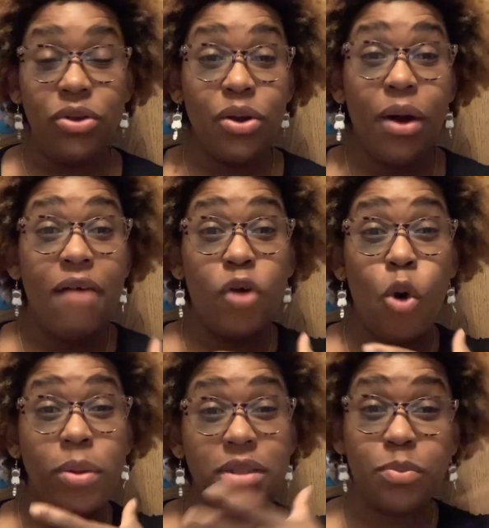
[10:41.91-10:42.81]
so you don't have a
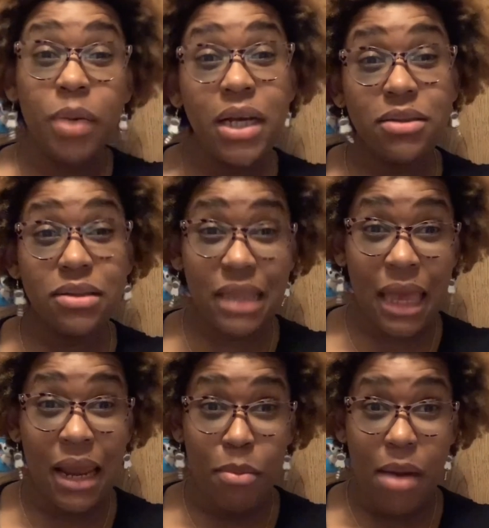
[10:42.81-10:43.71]
whole bunch of pictures
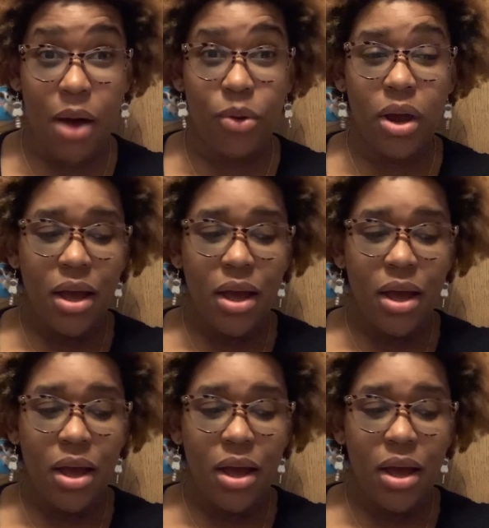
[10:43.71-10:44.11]
laying about.